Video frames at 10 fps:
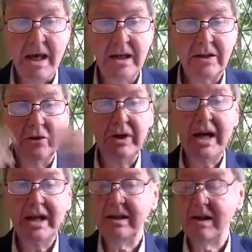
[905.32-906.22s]
He'd
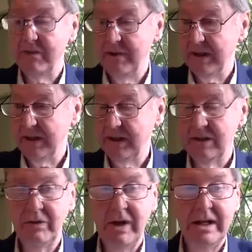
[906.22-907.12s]
created everything. He'd
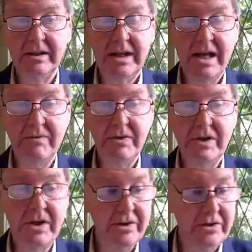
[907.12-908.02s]
created the heavens
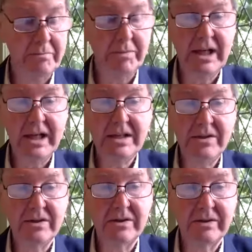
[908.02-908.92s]
and earth, the
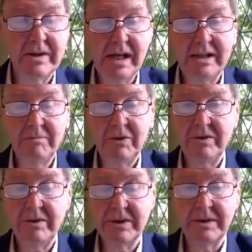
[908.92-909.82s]
plants, the
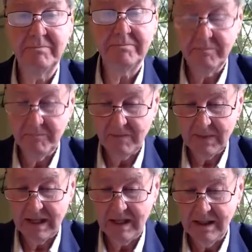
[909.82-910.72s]
animals.
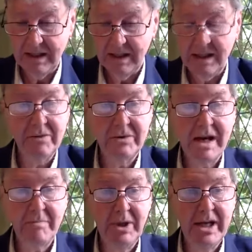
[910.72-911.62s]
It was
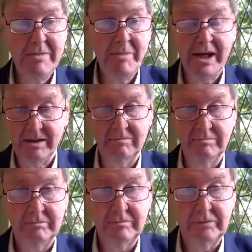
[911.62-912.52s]
our playpen
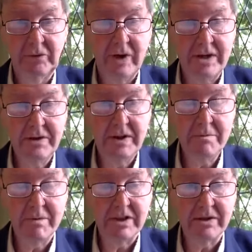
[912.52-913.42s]
for us
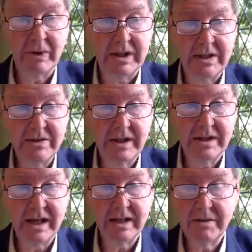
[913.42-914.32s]
humans when he said,
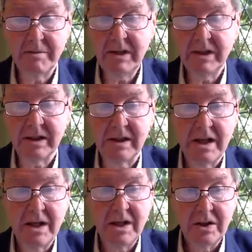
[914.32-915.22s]
take dominion.
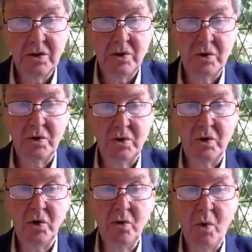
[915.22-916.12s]

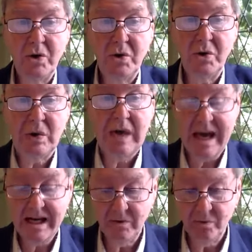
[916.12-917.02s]
Do what you
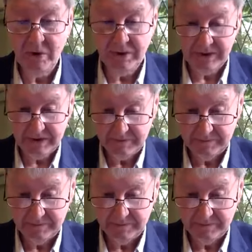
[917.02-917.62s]
can with it.